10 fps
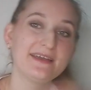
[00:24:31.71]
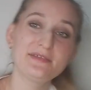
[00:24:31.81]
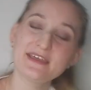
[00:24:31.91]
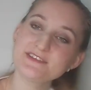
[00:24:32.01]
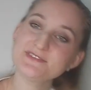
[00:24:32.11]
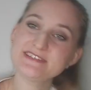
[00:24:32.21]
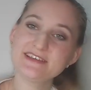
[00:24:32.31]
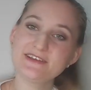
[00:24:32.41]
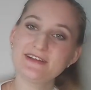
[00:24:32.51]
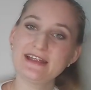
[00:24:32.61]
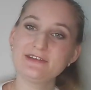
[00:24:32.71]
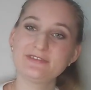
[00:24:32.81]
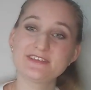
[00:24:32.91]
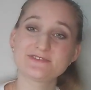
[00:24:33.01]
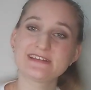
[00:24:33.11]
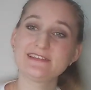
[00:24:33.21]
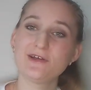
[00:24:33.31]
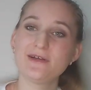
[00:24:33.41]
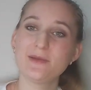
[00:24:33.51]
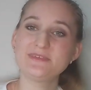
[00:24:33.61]
Thanks for sticking around for this really
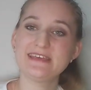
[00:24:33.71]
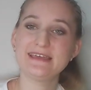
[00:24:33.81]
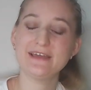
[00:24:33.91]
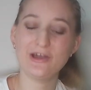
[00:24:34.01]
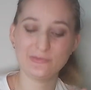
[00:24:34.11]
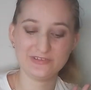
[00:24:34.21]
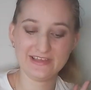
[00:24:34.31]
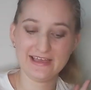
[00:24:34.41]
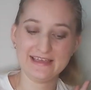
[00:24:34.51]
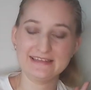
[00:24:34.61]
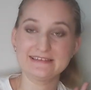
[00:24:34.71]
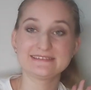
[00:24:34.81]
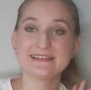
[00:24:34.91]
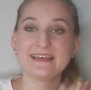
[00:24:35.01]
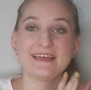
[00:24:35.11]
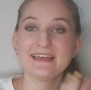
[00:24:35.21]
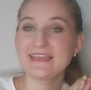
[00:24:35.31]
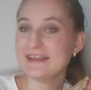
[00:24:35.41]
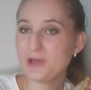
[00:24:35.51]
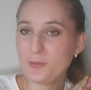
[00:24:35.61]
long update. Hopefully I can
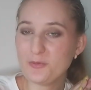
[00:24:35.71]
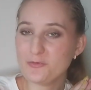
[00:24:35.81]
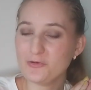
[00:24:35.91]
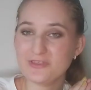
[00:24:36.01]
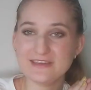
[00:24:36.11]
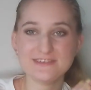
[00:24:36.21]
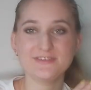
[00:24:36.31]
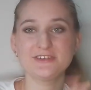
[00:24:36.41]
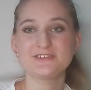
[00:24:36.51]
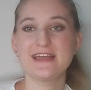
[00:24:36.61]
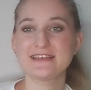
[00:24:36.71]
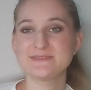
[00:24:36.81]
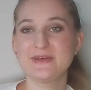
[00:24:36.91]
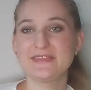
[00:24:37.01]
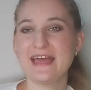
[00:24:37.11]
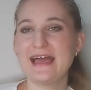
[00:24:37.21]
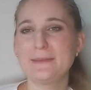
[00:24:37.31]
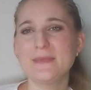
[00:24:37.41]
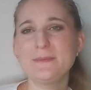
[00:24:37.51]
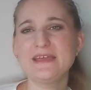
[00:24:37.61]
get a couple more things finished next month, and
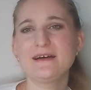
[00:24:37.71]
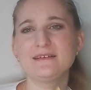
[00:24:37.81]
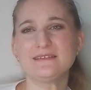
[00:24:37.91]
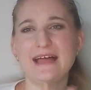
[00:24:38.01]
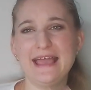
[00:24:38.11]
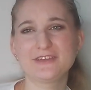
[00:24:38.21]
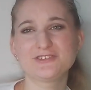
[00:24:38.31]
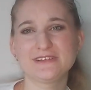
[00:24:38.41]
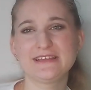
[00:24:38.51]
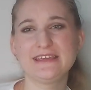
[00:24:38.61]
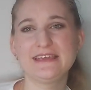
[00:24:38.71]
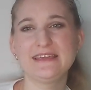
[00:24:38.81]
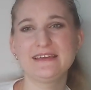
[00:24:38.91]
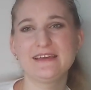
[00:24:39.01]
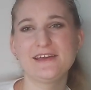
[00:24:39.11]
maybe I'll actually